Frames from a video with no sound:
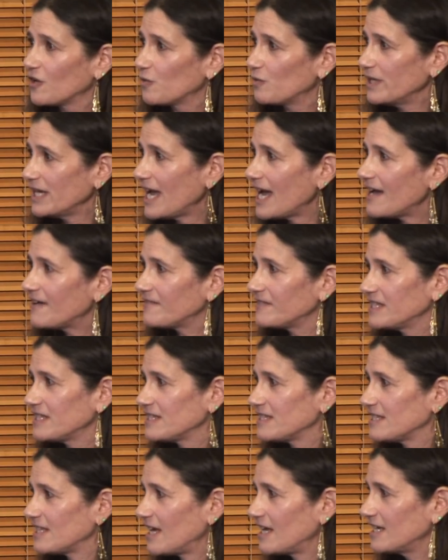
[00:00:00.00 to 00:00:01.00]
we haven't
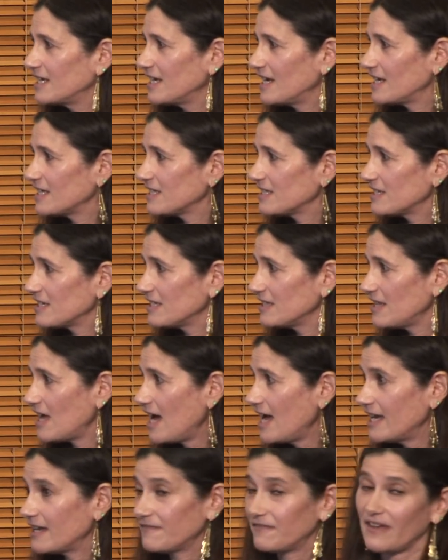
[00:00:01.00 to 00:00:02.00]
said yes to
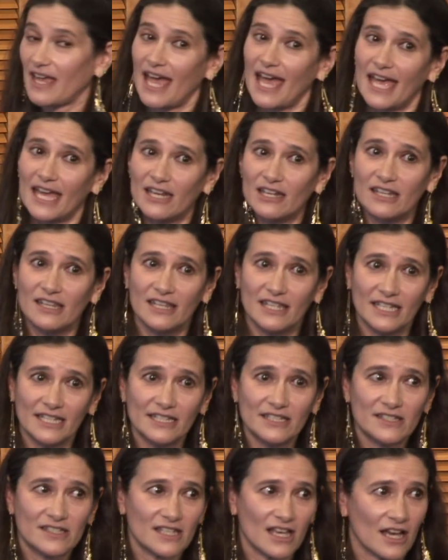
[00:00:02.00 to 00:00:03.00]
life. And
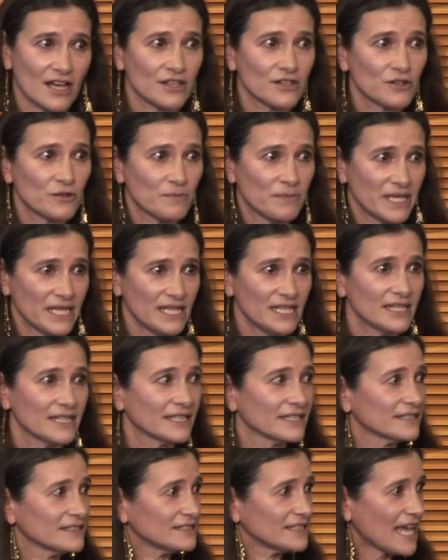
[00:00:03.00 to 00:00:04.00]
these other
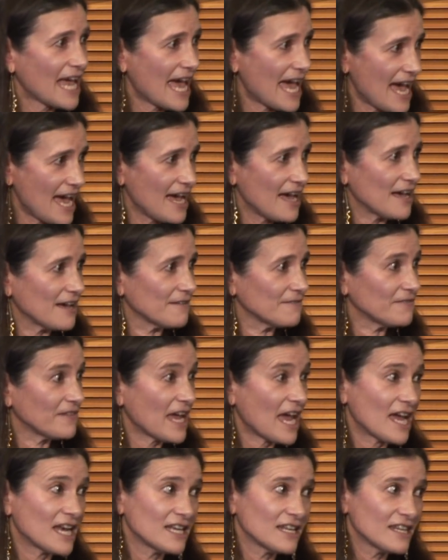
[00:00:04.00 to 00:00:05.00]
beings have,
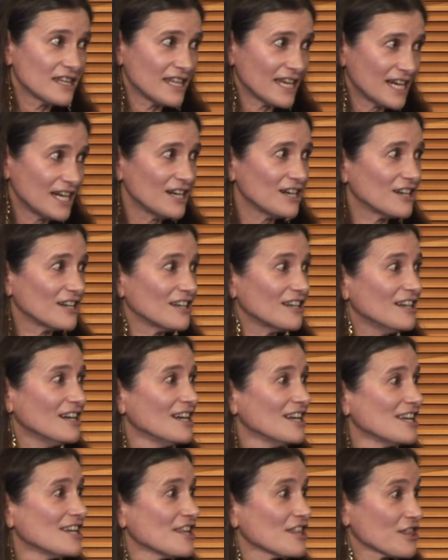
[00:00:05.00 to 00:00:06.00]
and they're
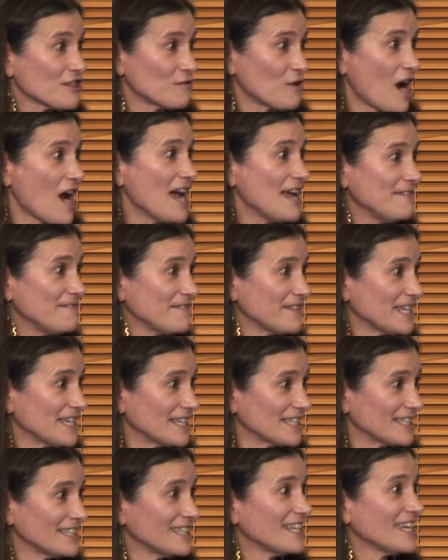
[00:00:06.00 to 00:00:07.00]

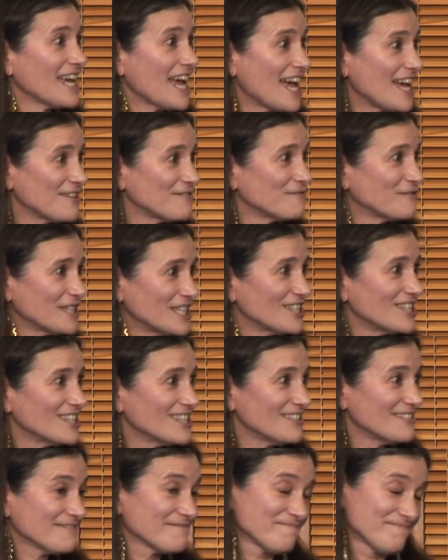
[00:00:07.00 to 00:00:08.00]
thriving, and
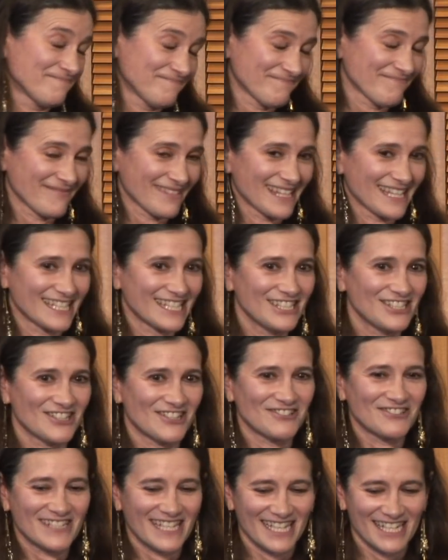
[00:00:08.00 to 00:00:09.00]
we're, you
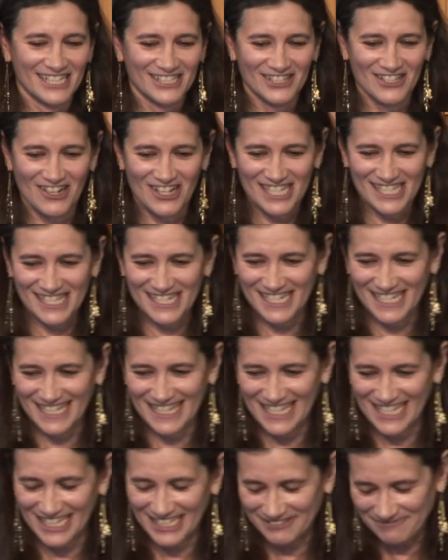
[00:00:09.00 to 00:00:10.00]
know, getting lost
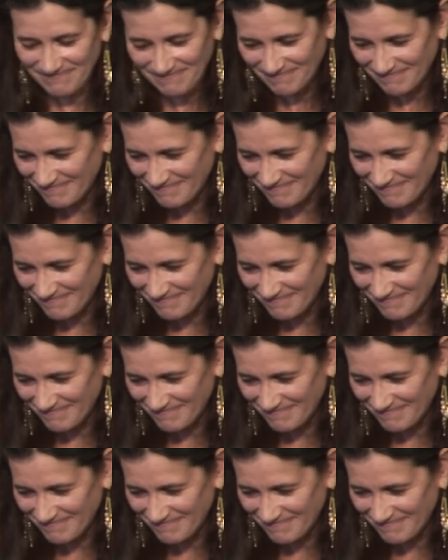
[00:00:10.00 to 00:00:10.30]
in the